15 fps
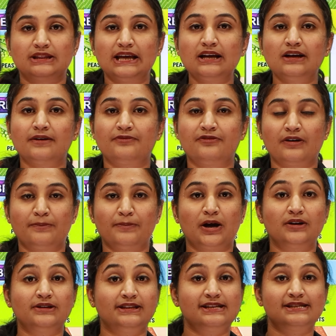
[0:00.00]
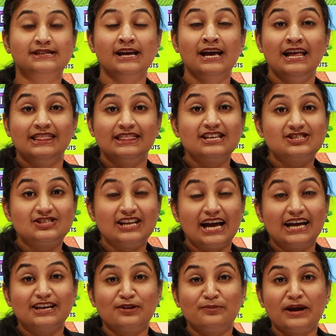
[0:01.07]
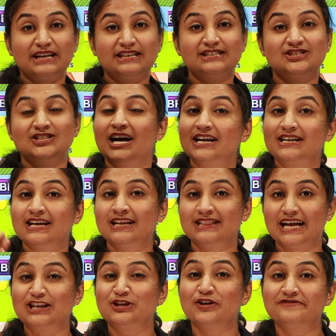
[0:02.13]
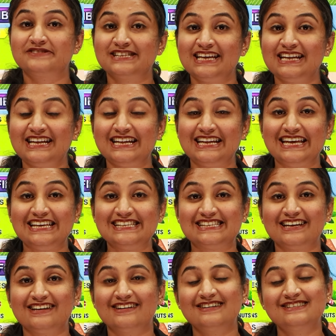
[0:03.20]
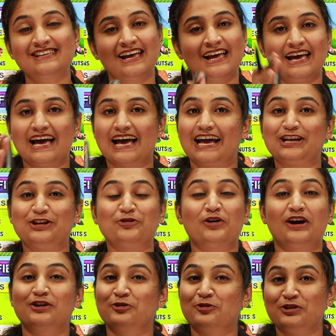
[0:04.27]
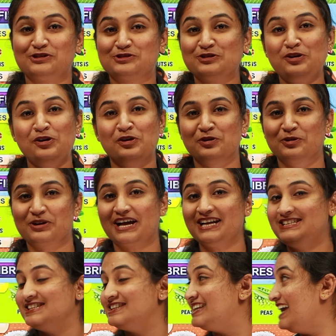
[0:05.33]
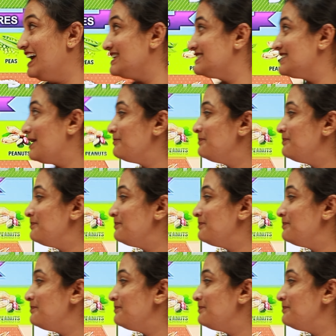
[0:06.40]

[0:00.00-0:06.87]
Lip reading: think of about this diagrammatic chart that you have seen in EZI Nurse and you are going to write in the exam.